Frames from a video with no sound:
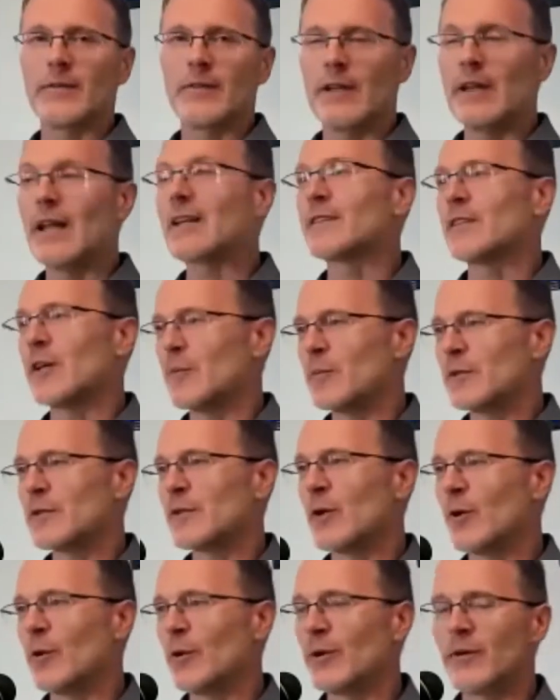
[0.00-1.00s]
next
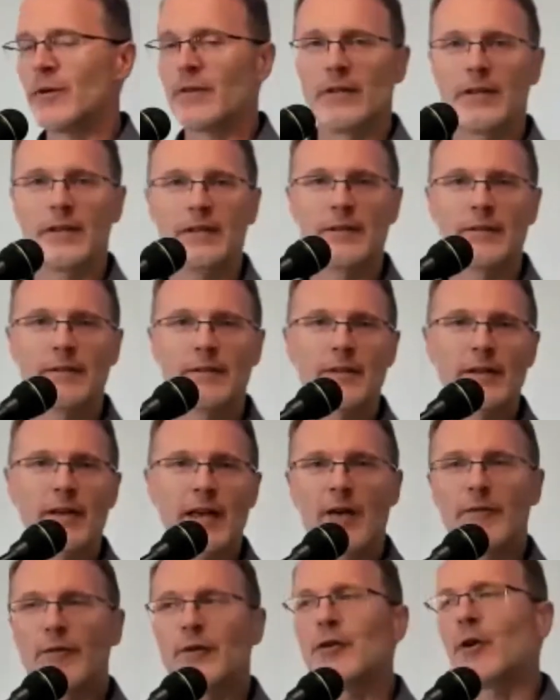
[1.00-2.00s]
episode, the
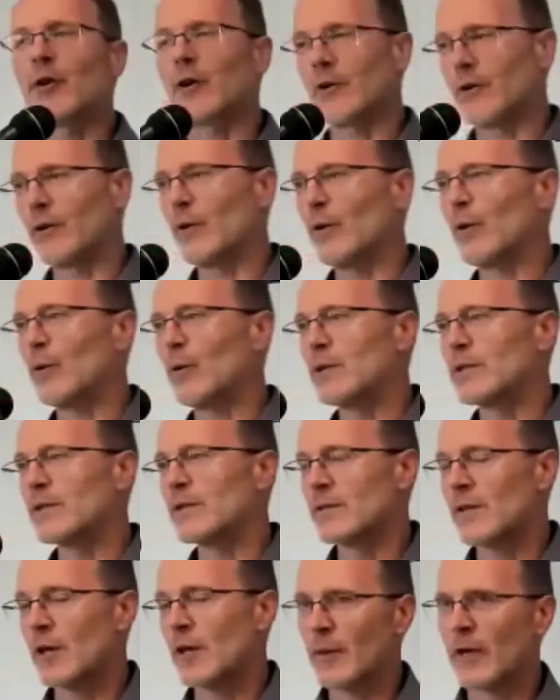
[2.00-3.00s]
Avatar 2, which
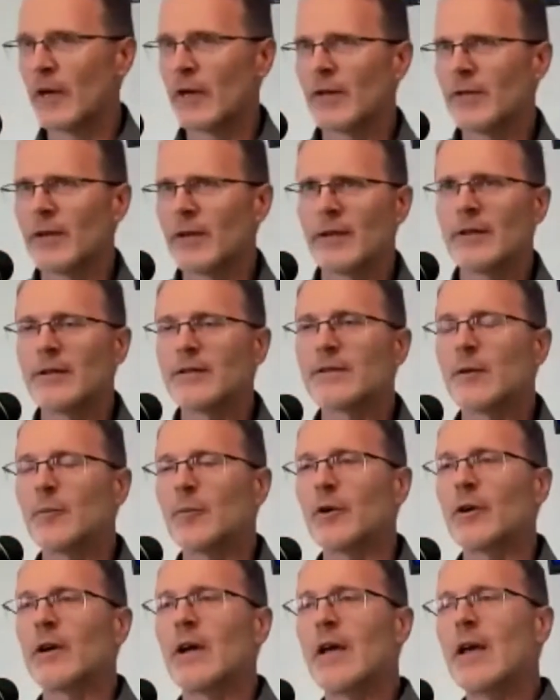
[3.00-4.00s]
is coming out, I think, in
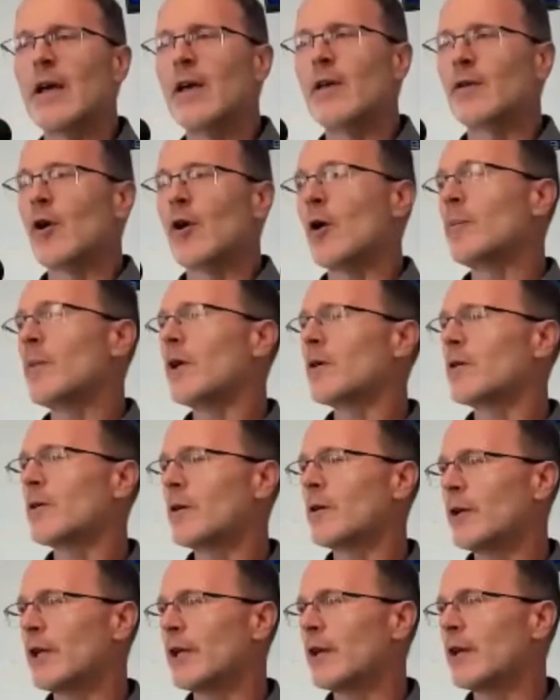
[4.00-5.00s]
December. So I'm not
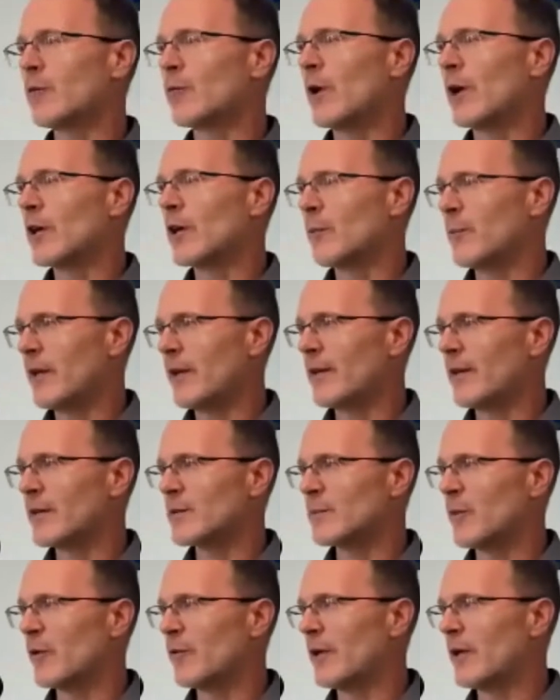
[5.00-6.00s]
really recommending
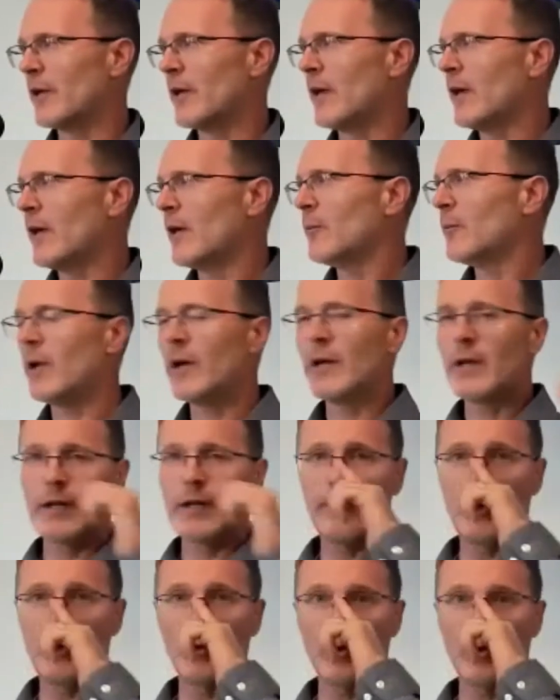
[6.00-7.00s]
this movie, but
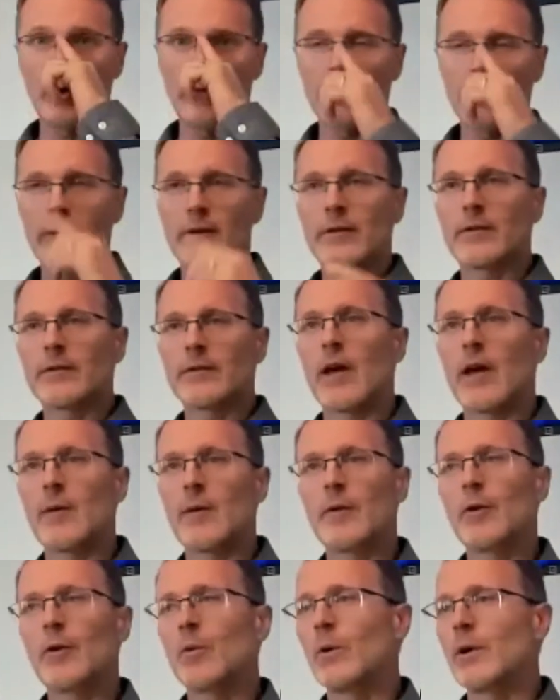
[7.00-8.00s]
if you were of the
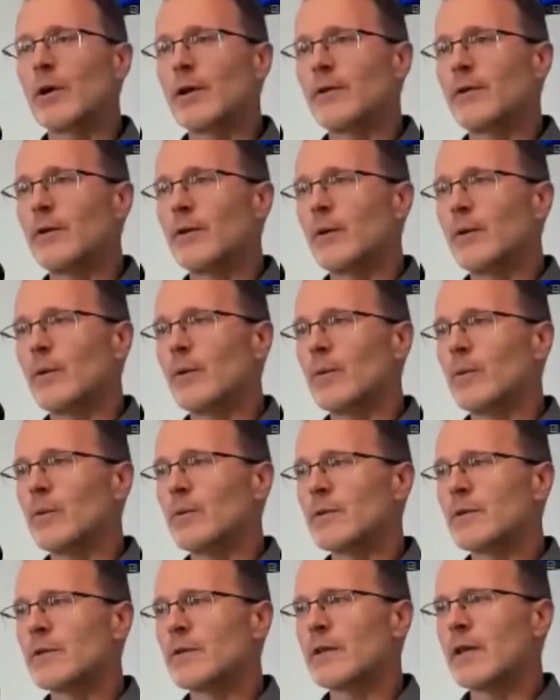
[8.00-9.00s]
type who wanted to
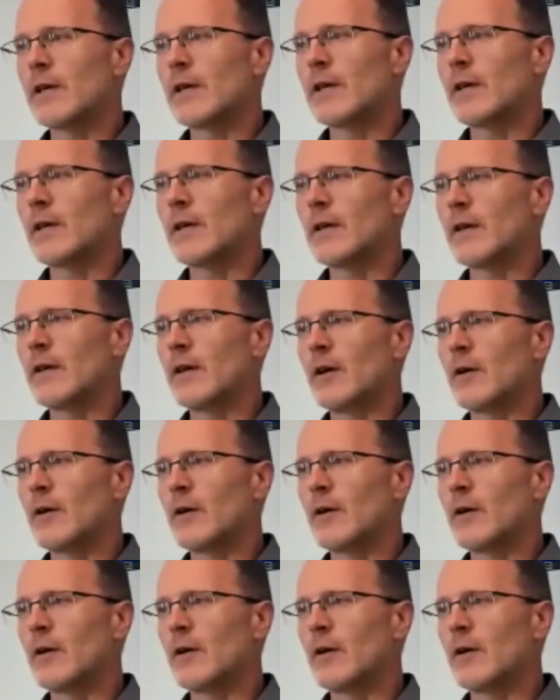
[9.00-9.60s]
say,